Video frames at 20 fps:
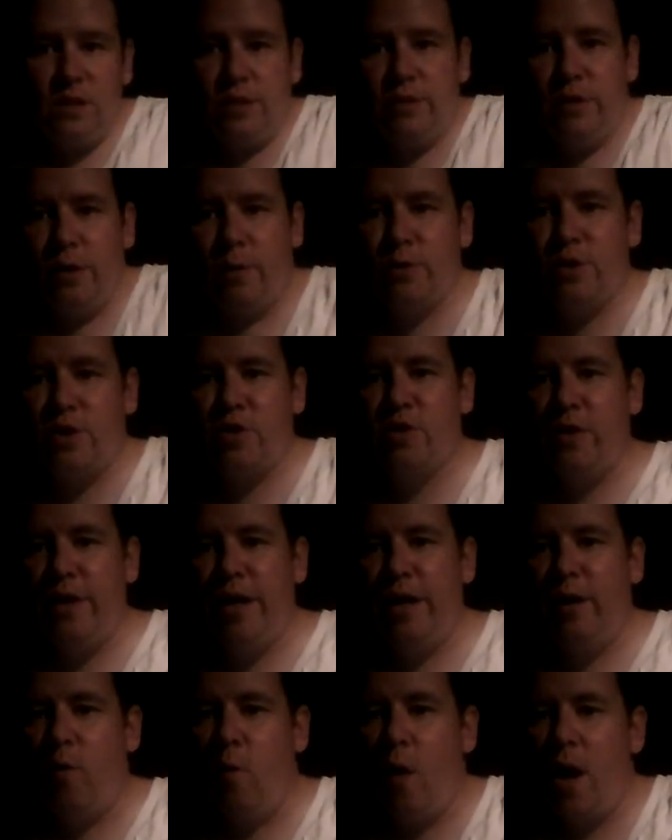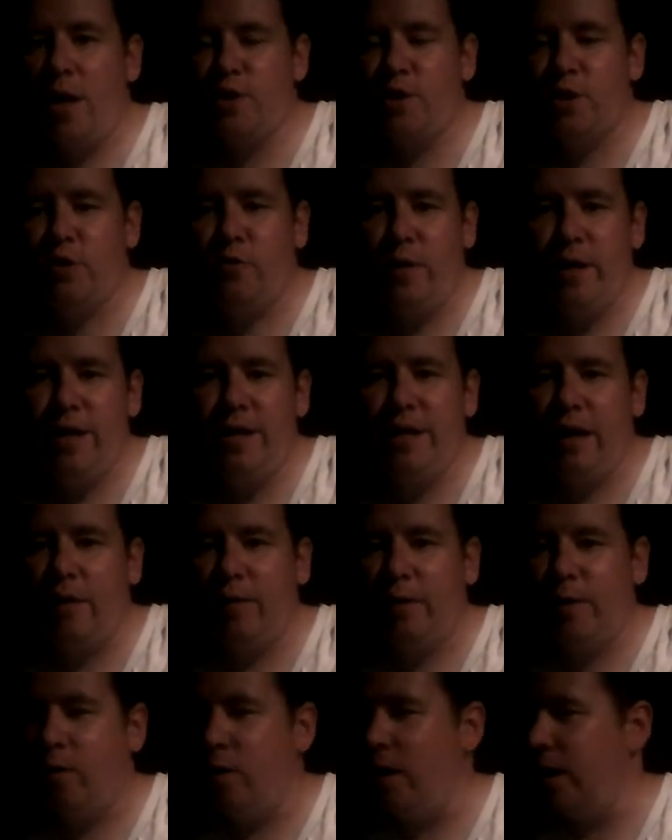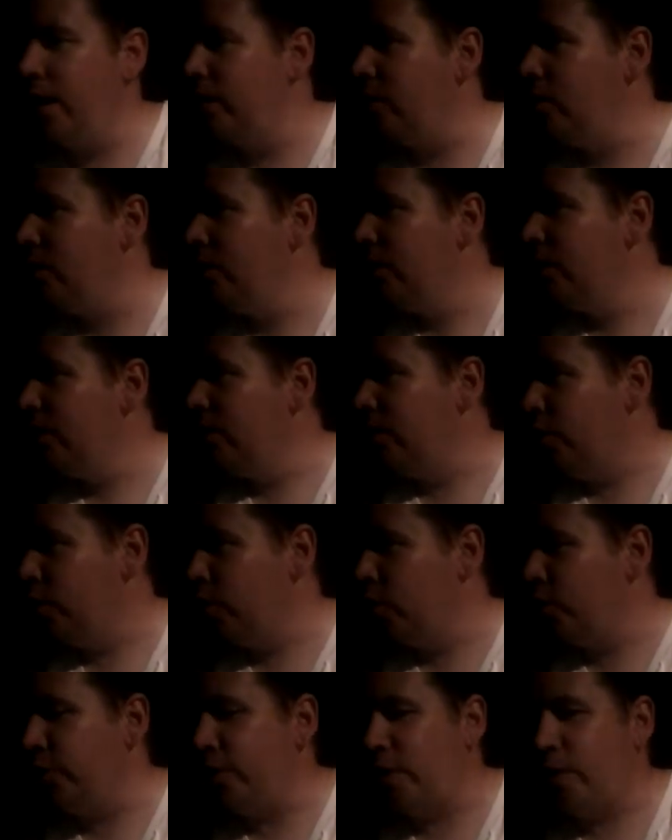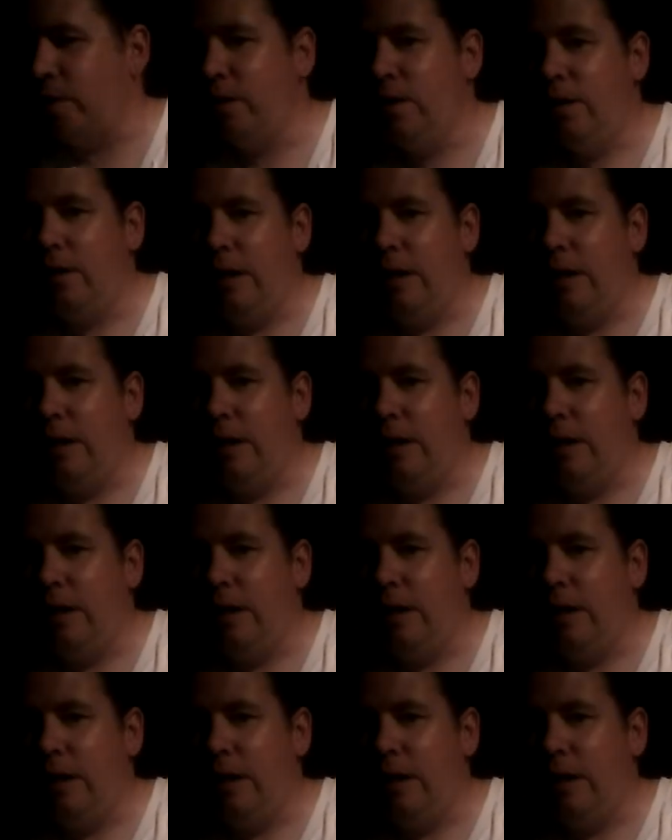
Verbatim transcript: There was a tornado watch in Greene County, Ohio earlier.